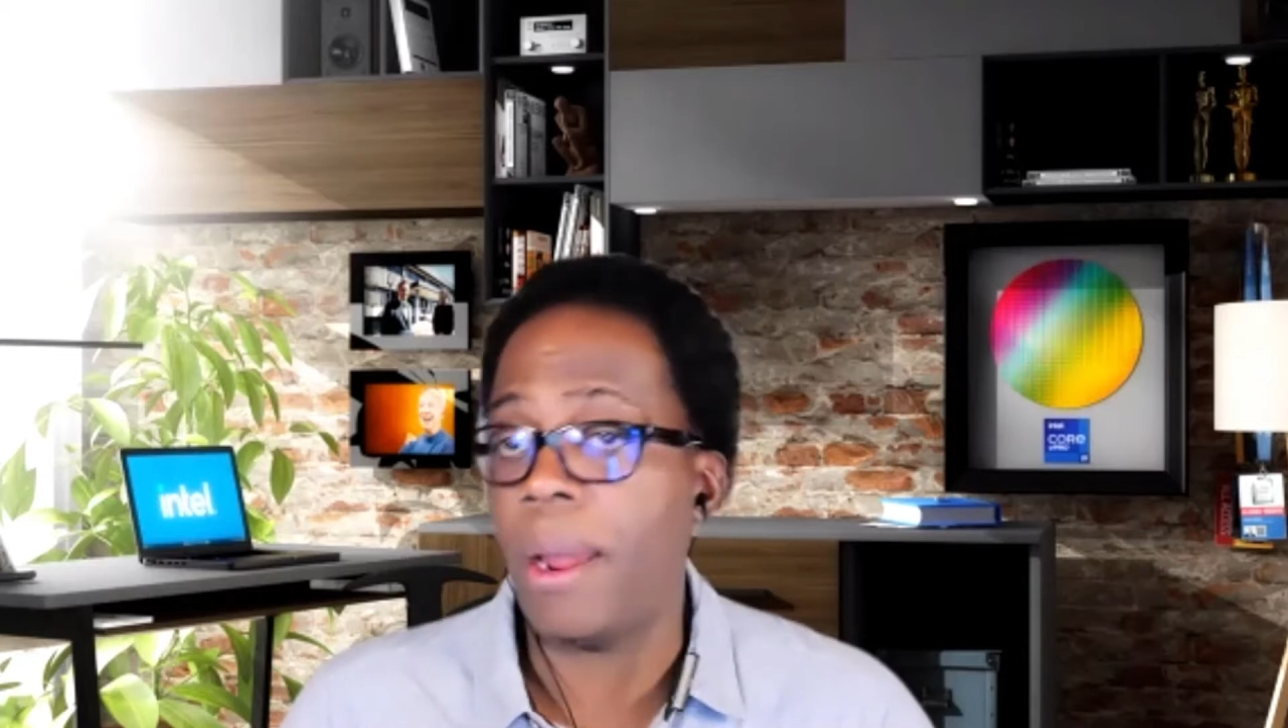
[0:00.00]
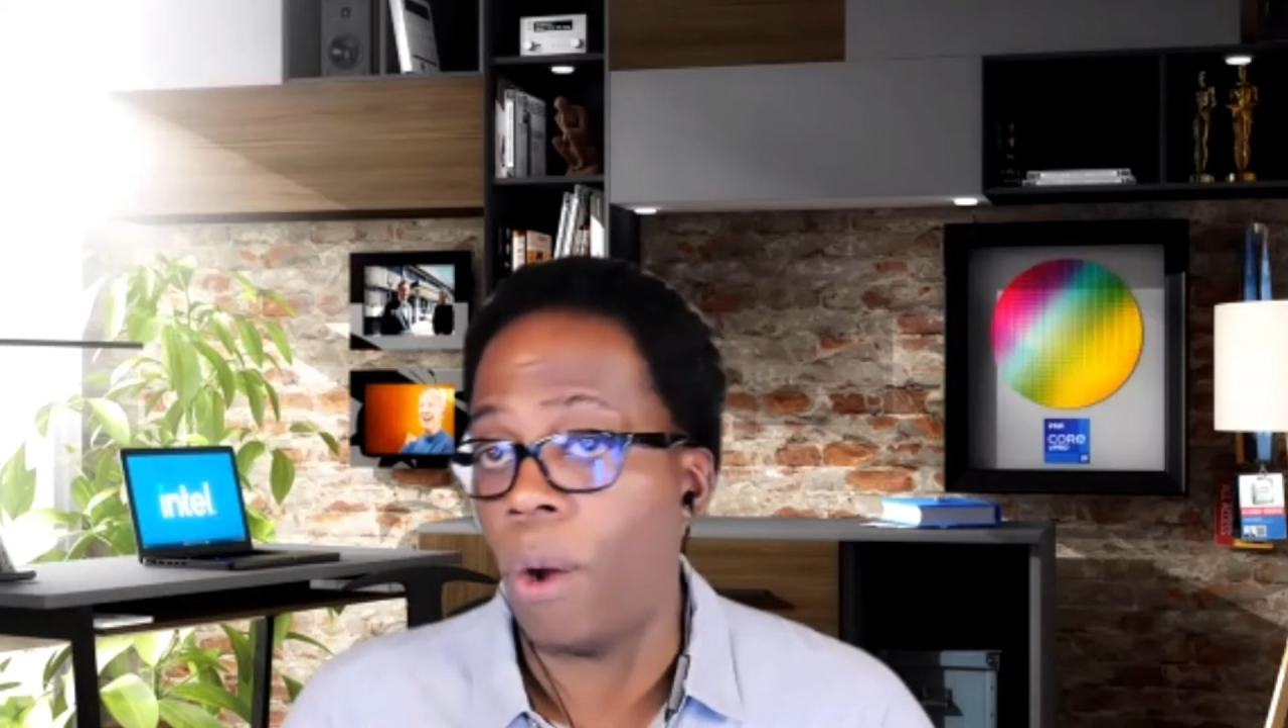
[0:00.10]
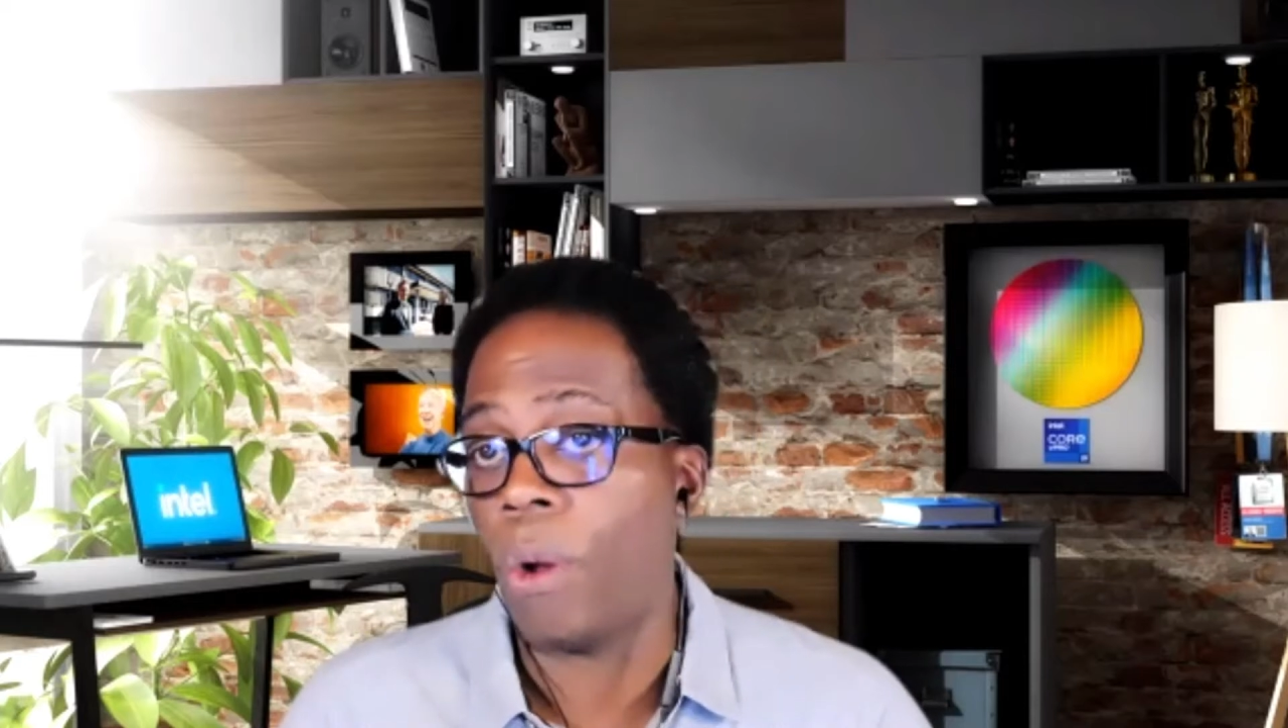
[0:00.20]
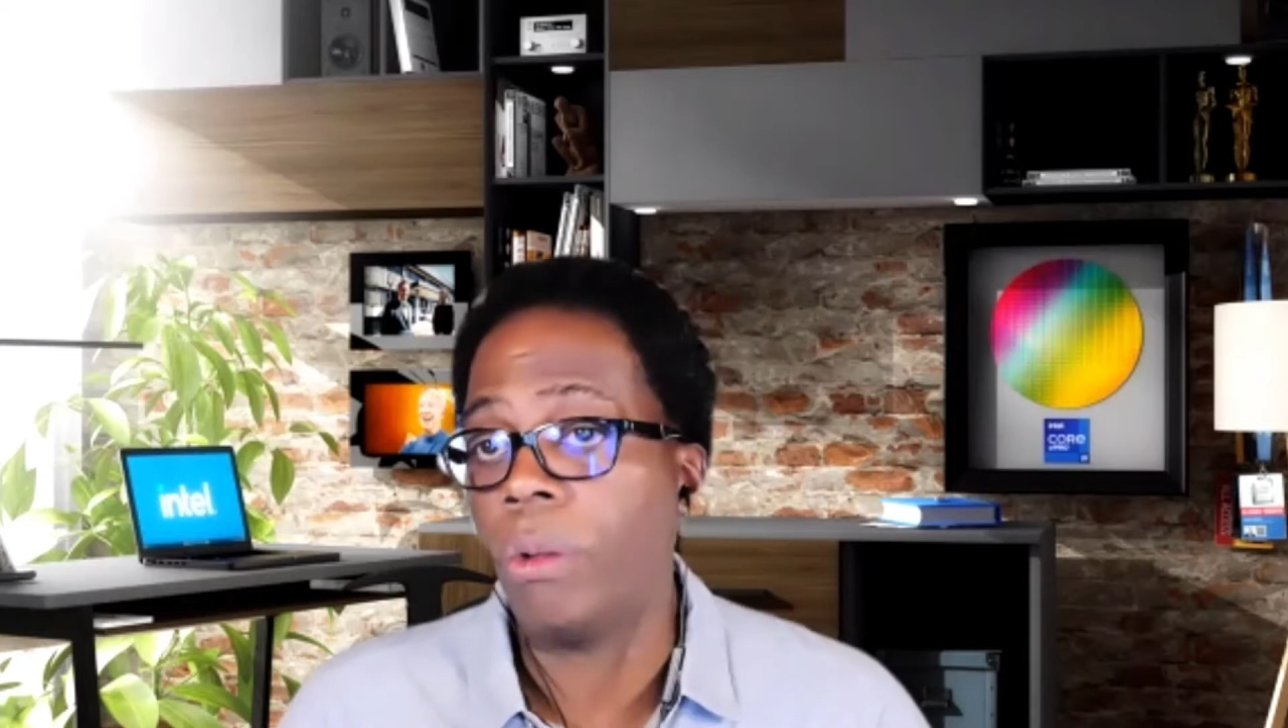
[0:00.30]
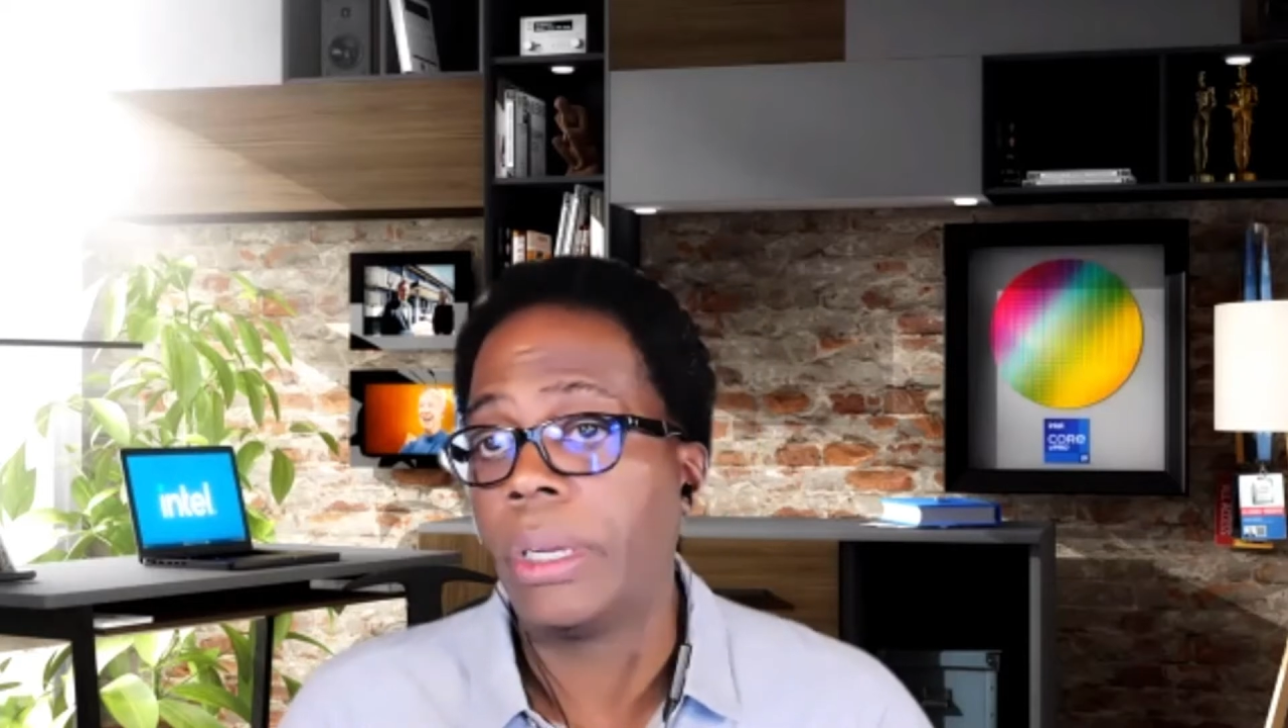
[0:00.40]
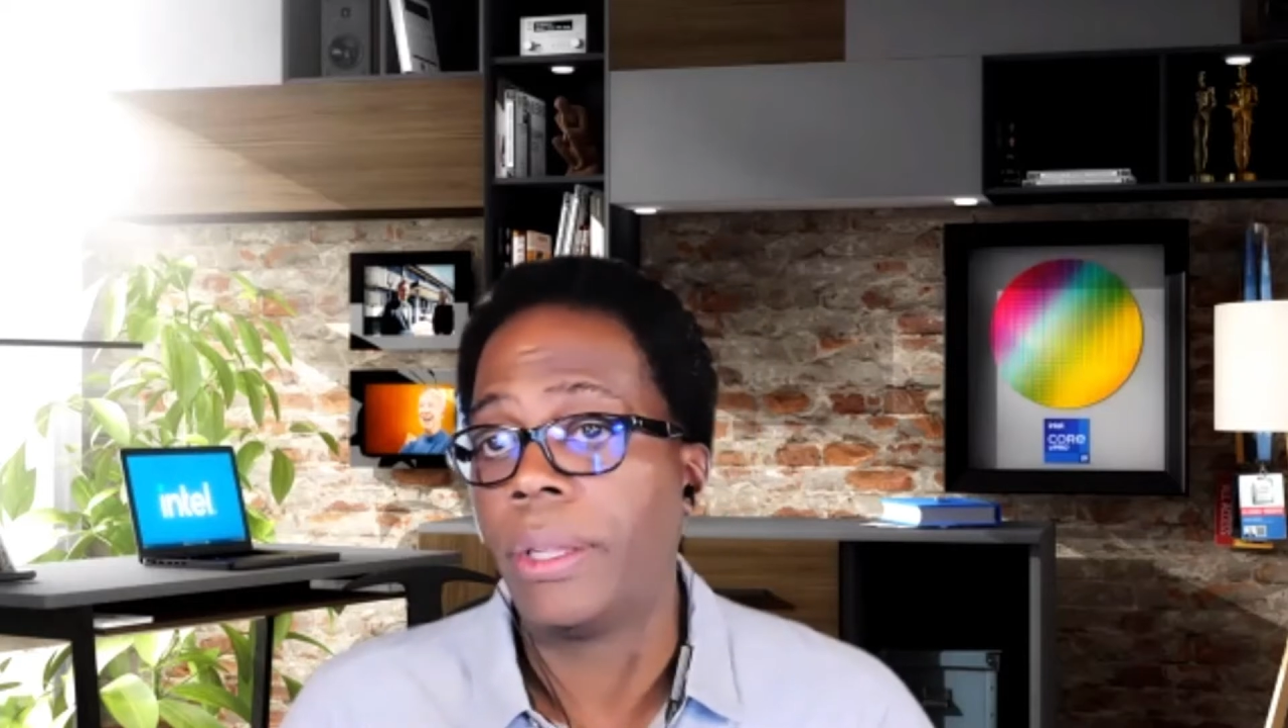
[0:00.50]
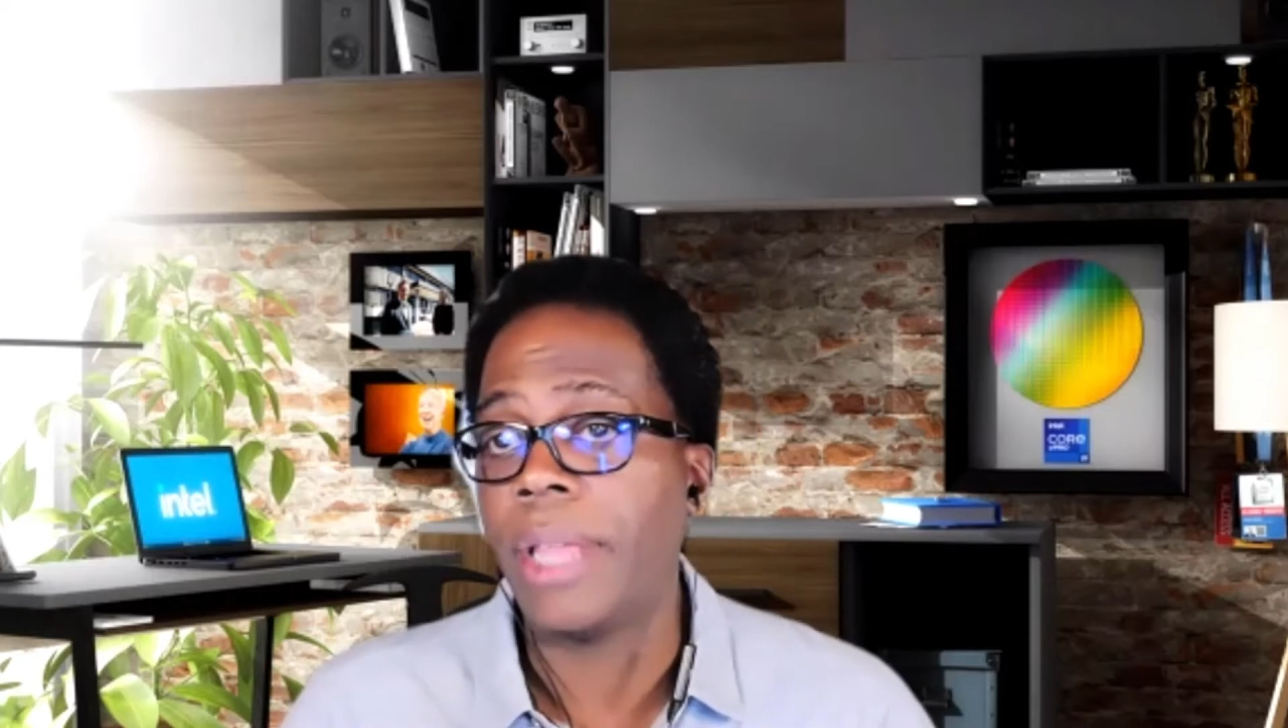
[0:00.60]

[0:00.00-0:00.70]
hold.